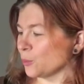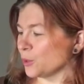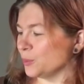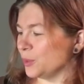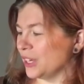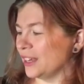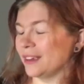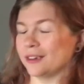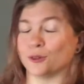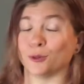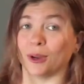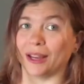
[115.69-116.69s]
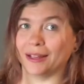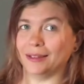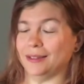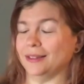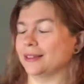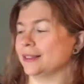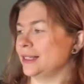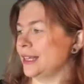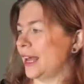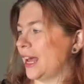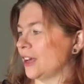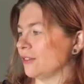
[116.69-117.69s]
would be great
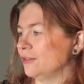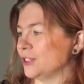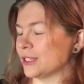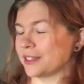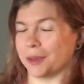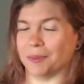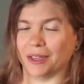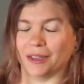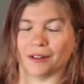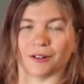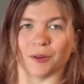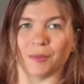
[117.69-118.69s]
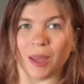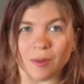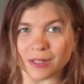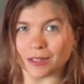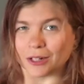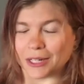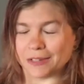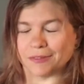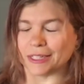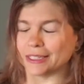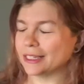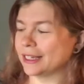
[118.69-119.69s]
to have just come in, or a babysitter
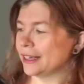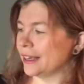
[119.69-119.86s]
even,